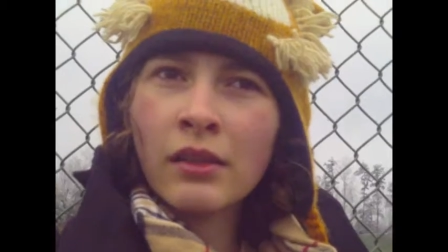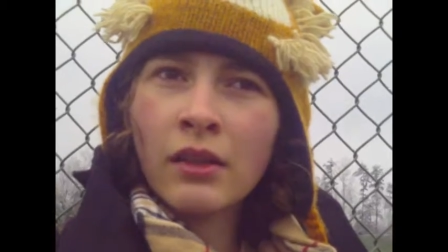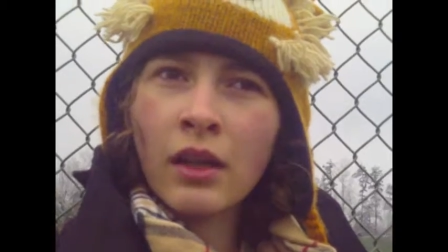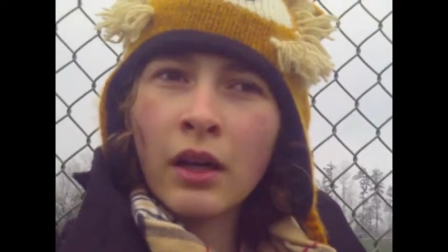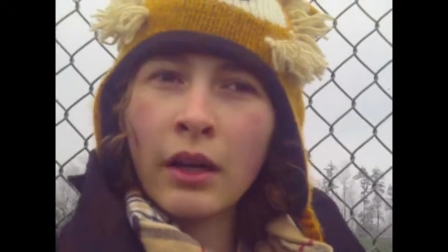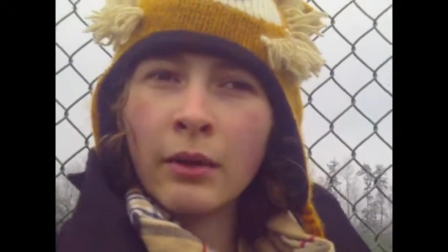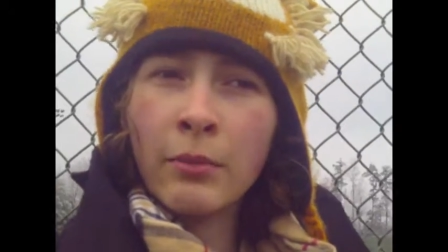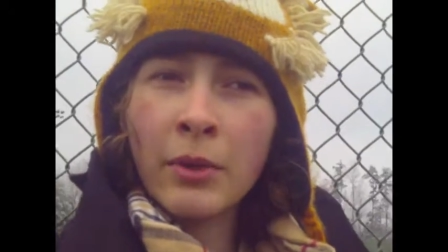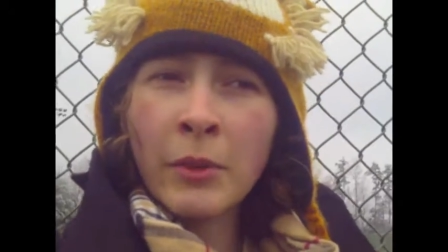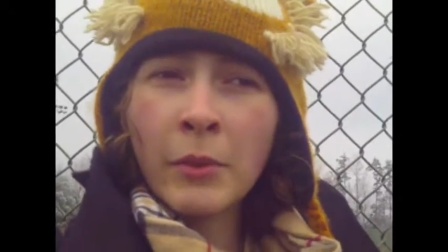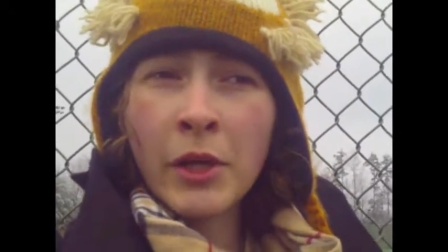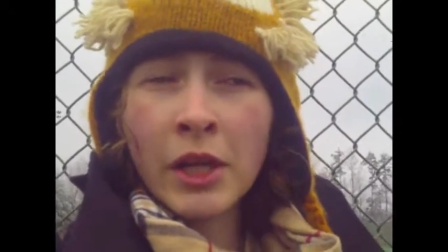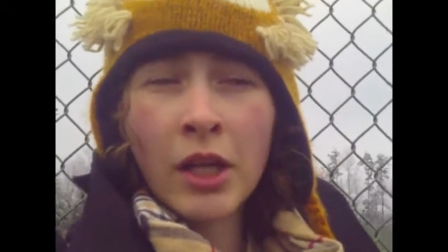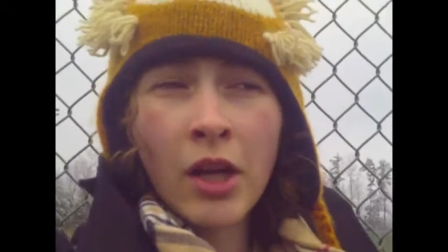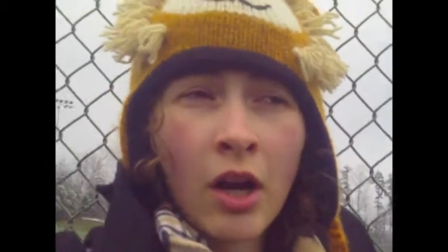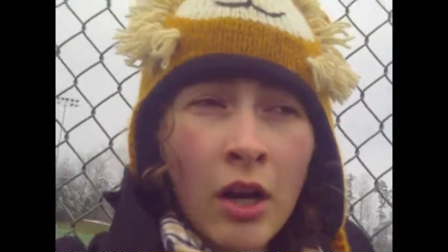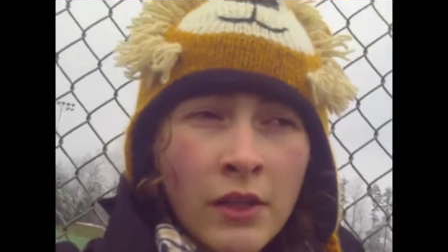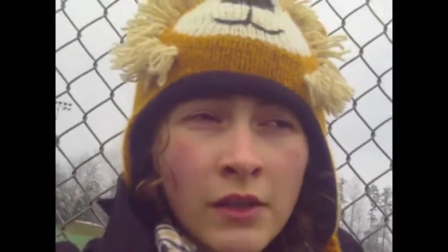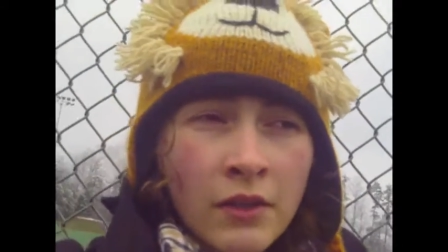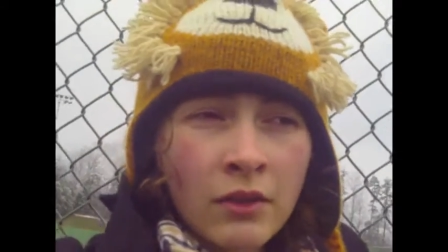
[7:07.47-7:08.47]
uh, maybe a
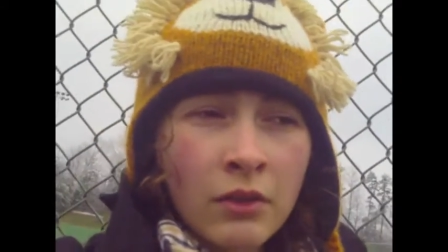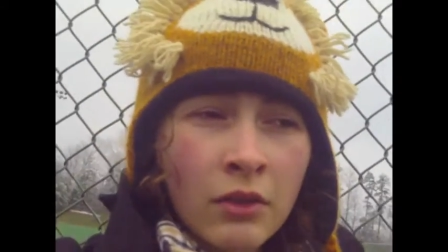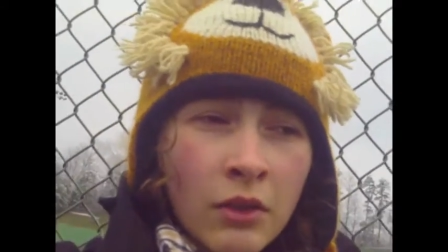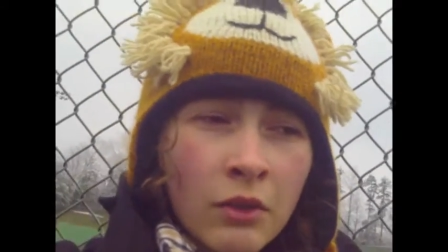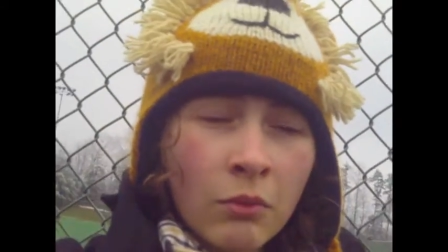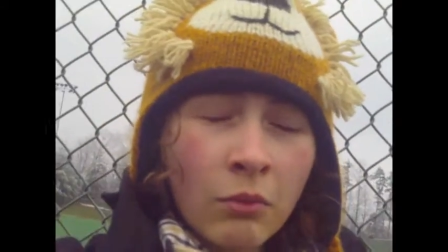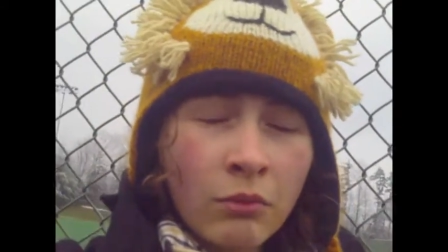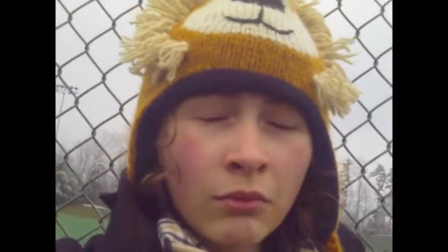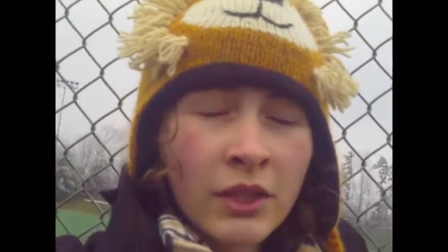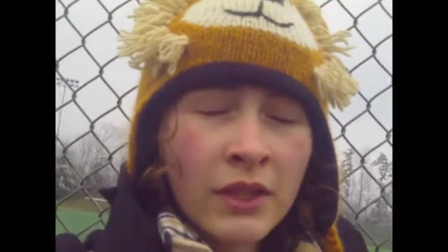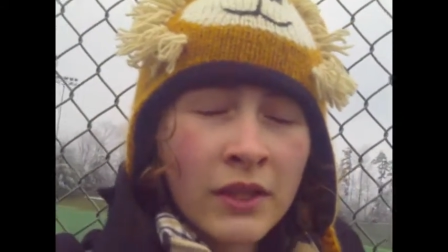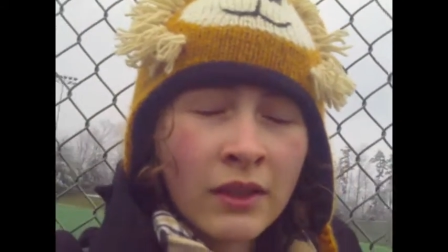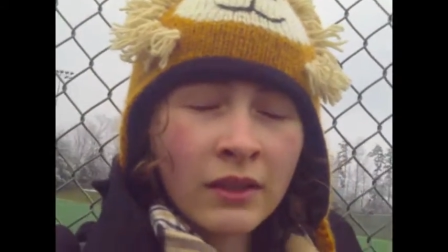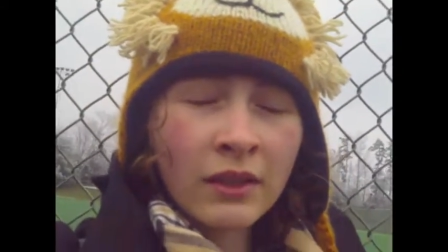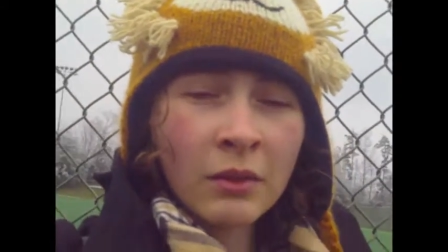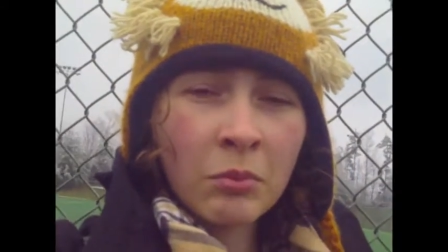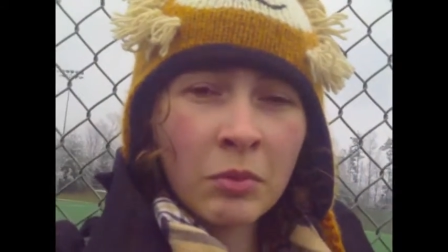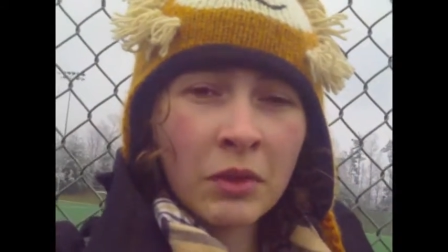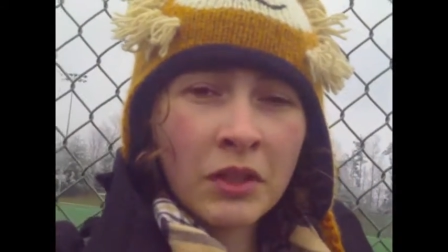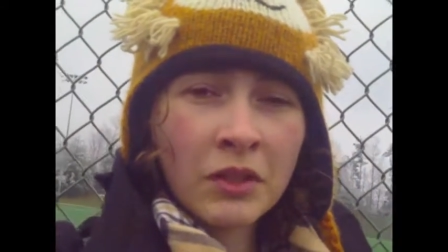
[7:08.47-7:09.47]
concert you
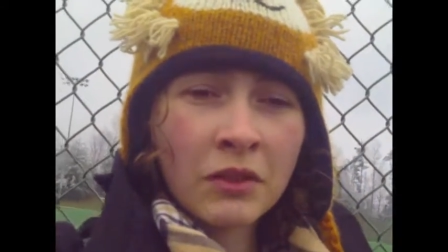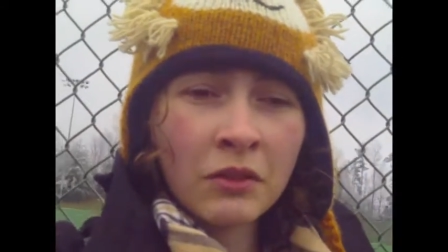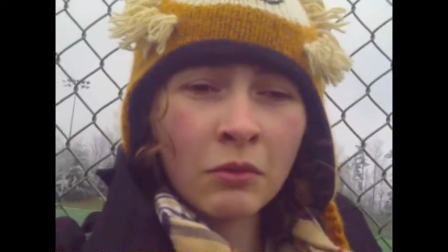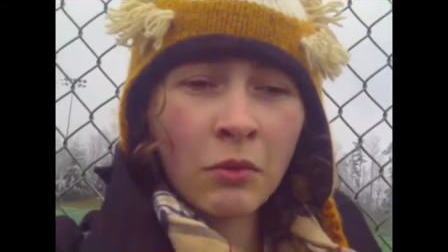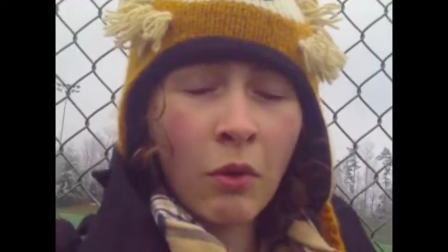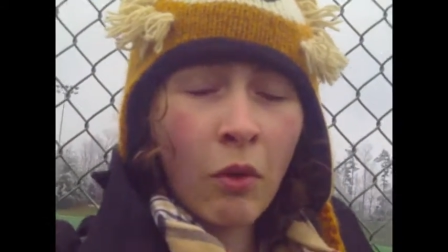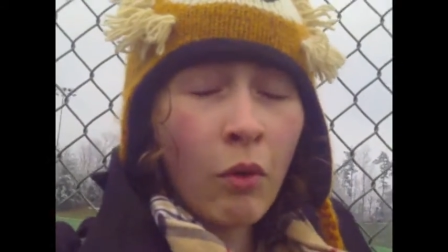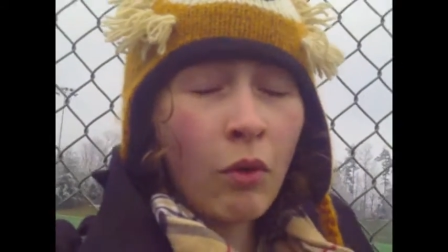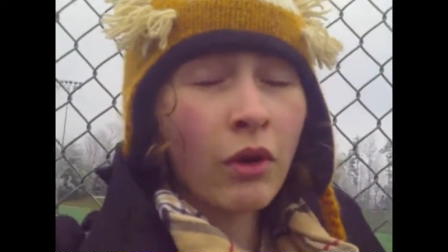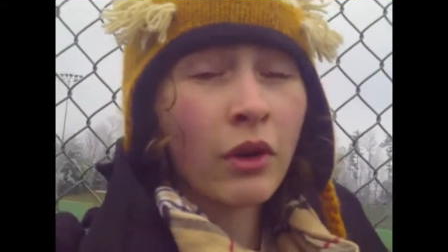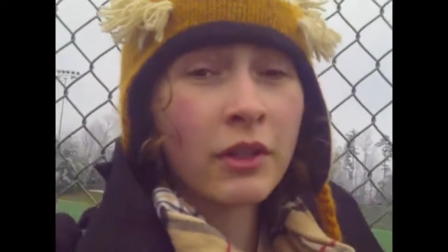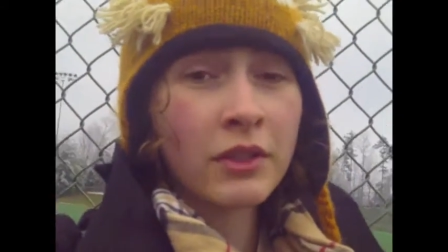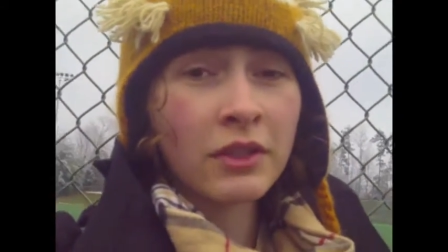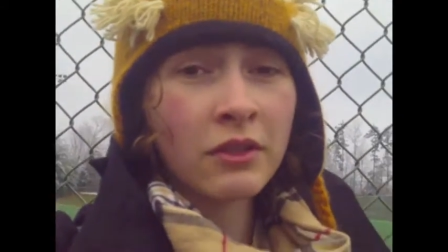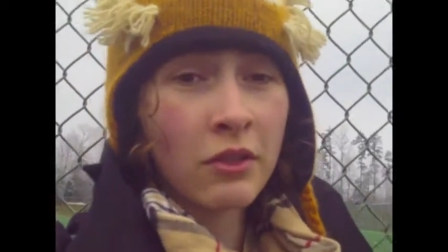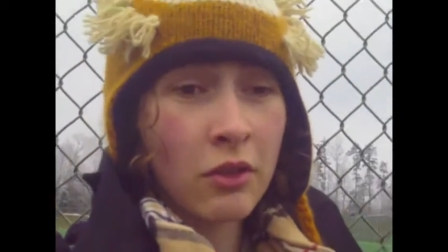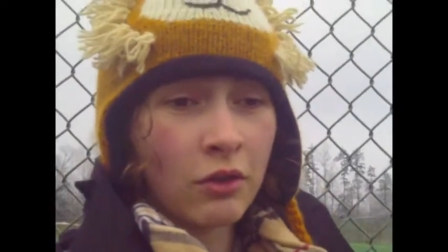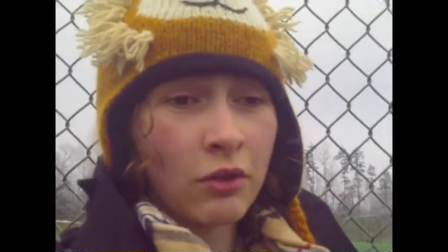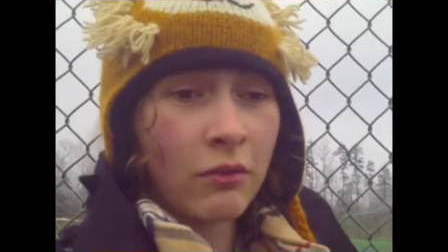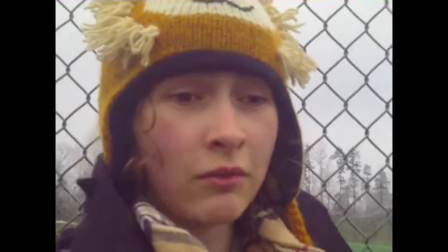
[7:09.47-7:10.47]
recently been to, or
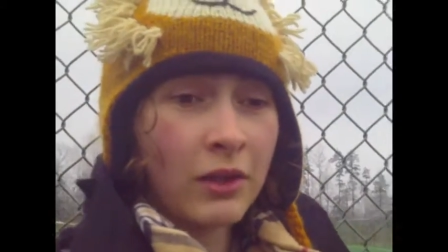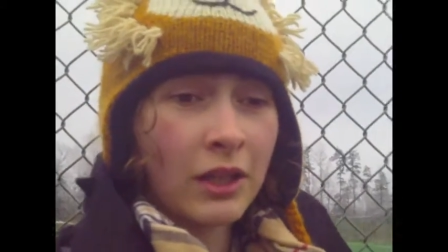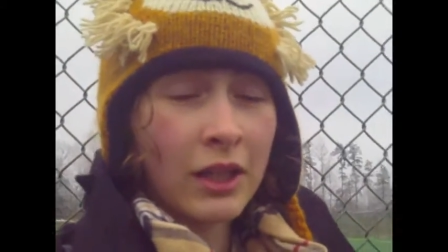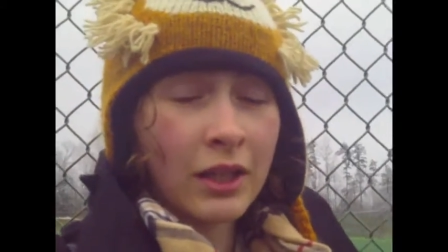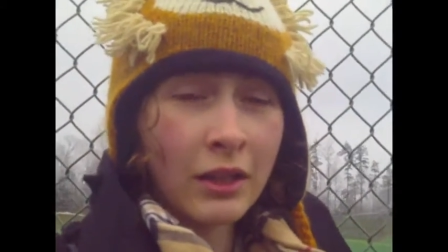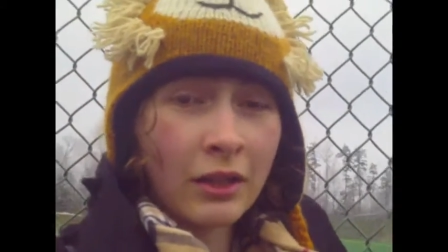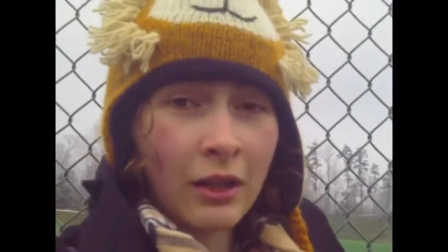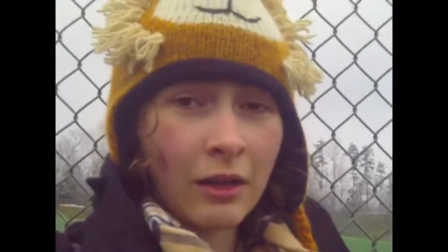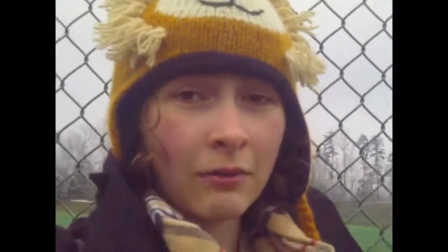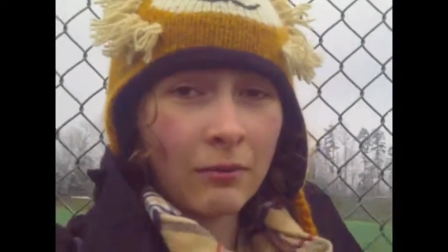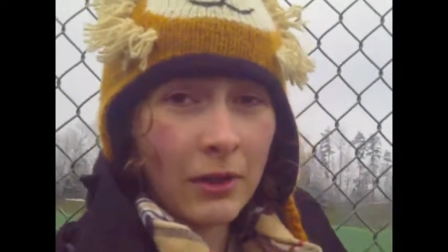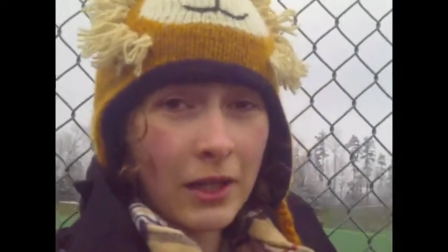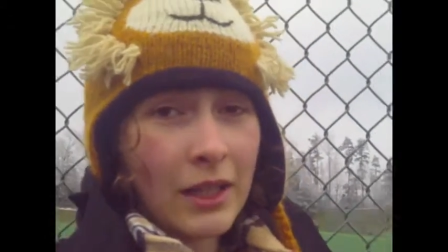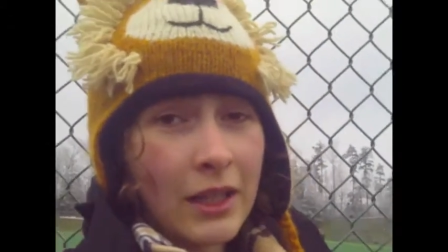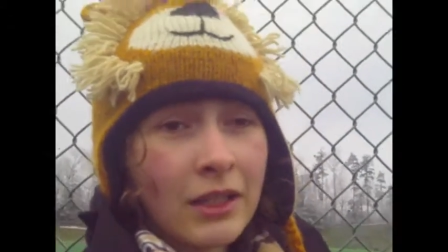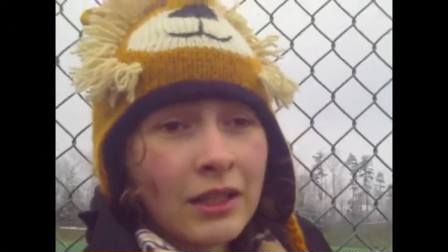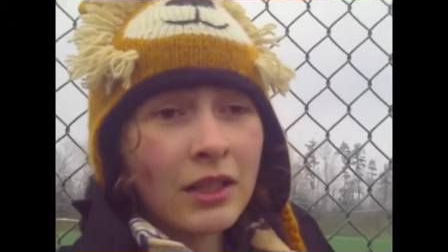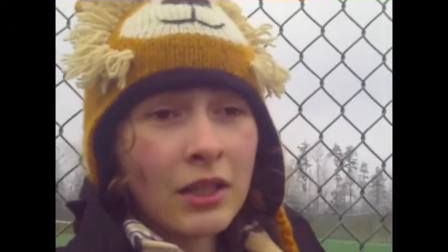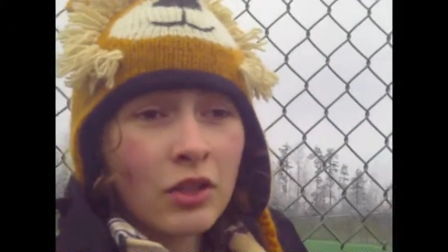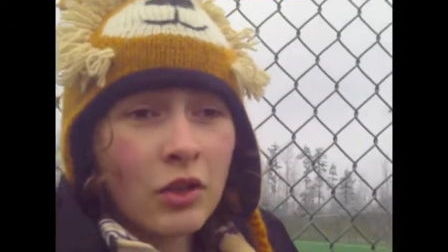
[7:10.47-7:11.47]
since you're a vegan, a
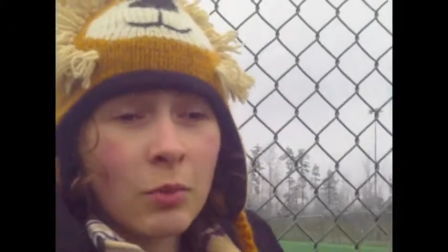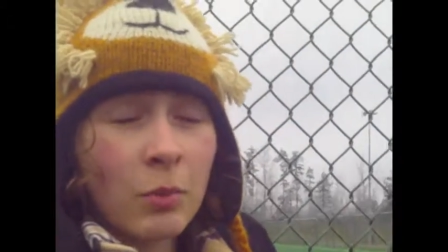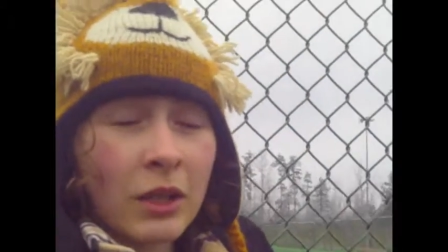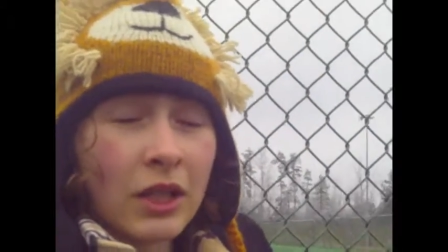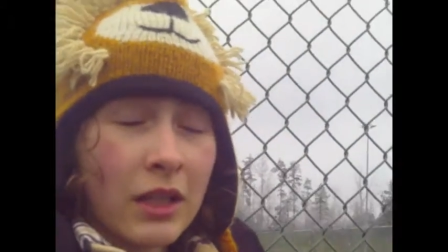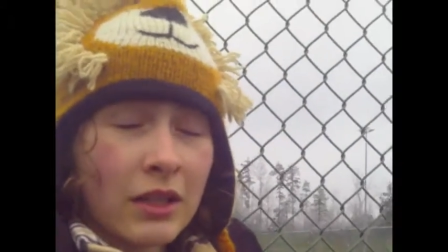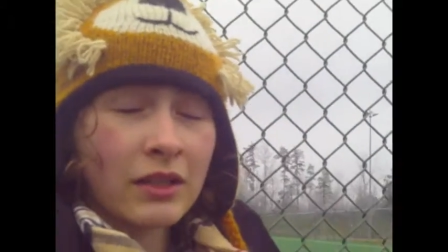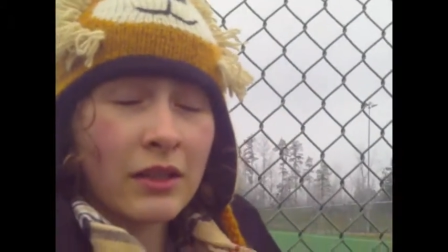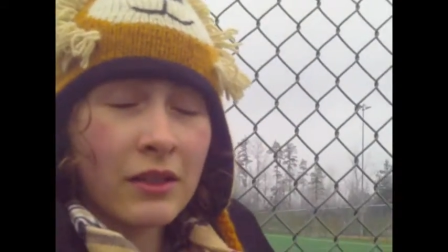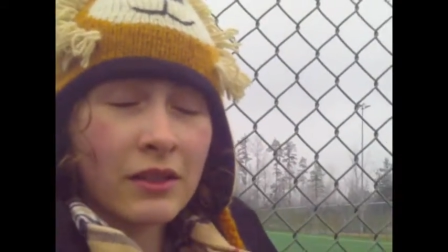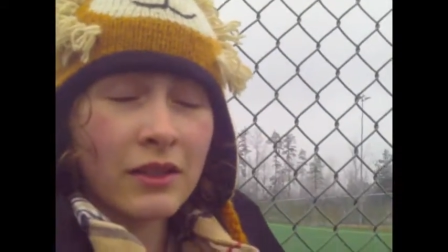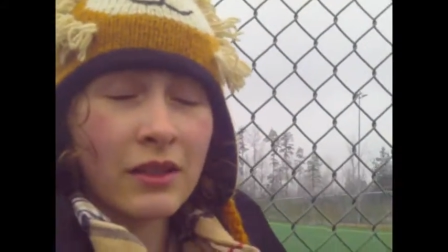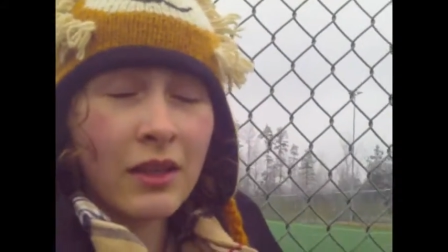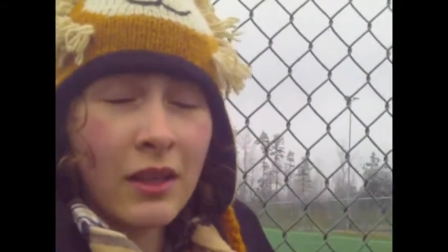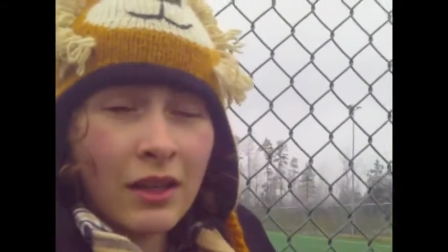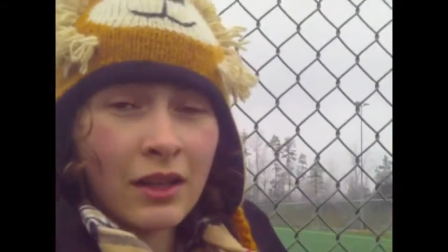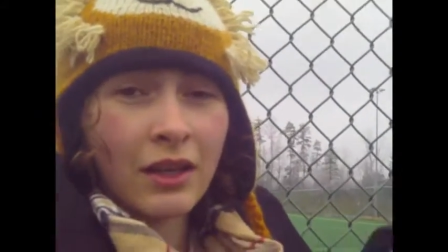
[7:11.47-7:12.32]
vegan dish because